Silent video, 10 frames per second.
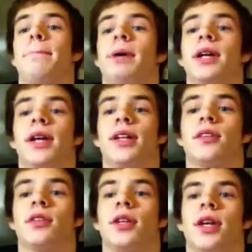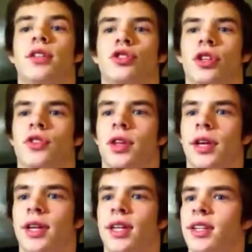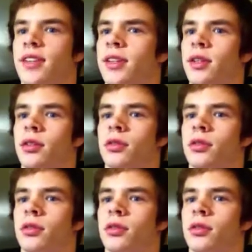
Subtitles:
But it's just like, it doesn't